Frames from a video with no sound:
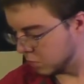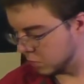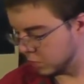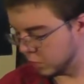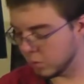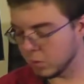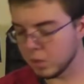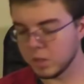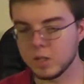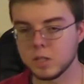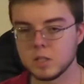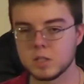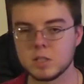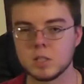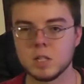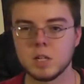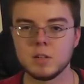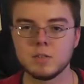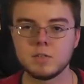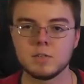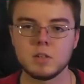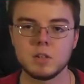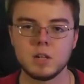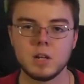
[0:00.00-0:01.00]
Revolt
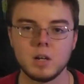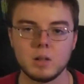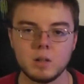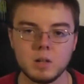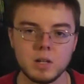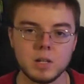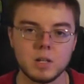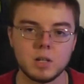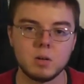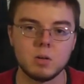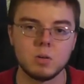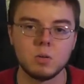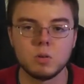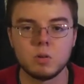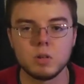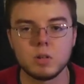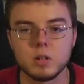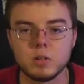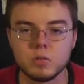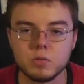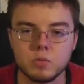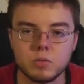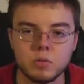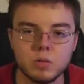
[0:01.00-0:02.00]
Airsoft. I like
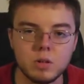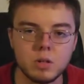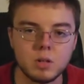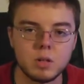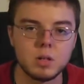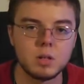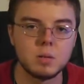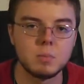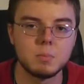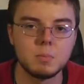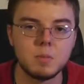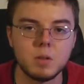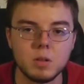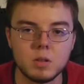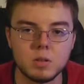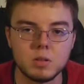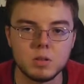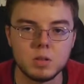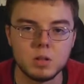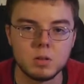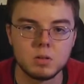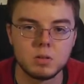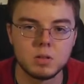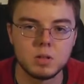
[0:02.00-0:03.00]
ordering from
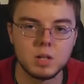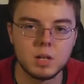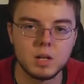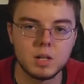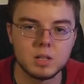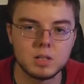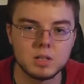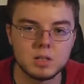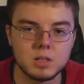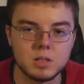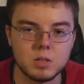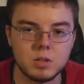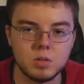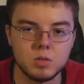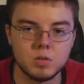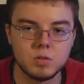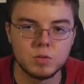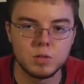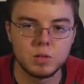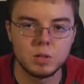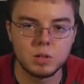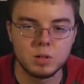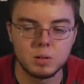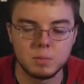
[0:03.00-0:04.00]
local guys
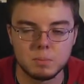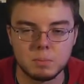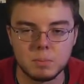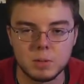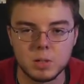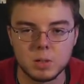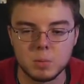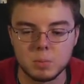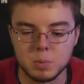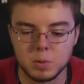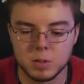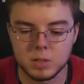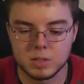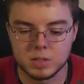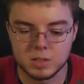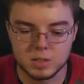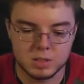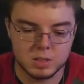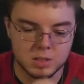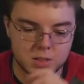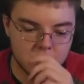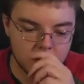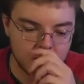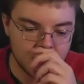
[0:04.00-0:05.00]
over bigger
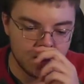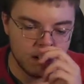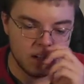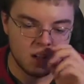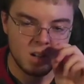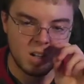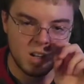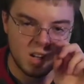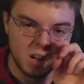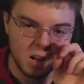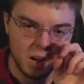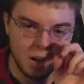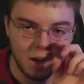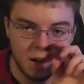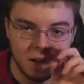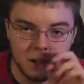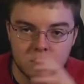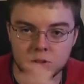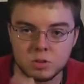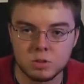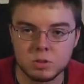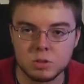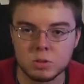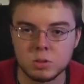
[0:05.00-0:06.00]
places.
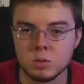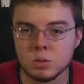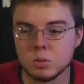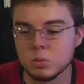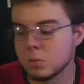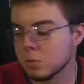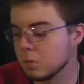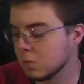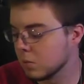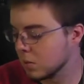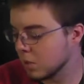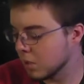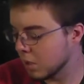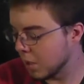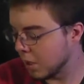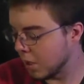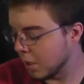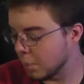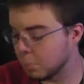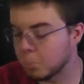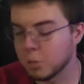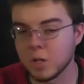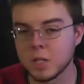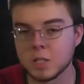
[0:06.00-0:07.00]
Drew
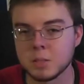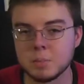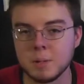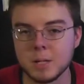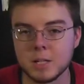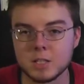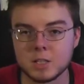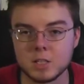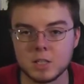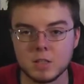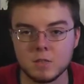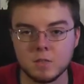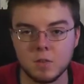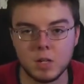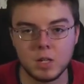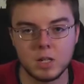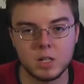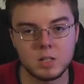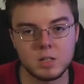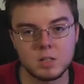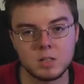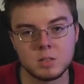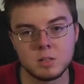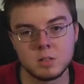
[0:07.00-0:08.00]
price matched
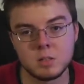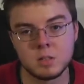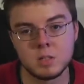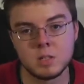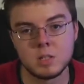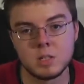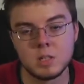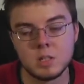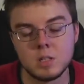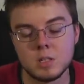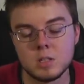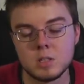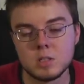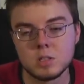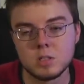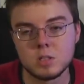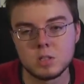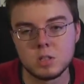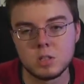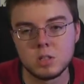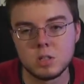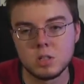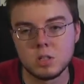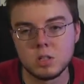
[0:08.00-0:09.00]
e-bike,
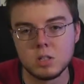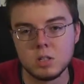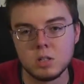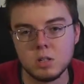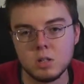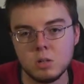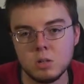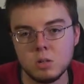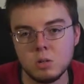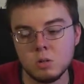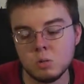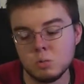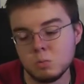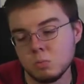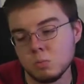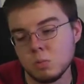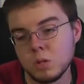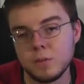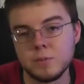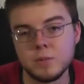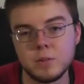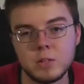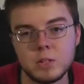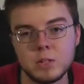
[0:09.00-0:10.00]
so
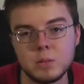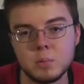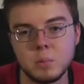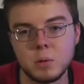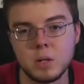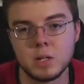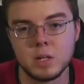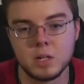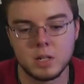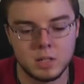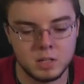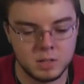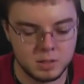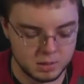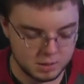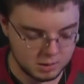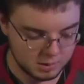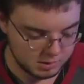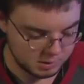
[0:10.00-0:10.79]
I figured why not.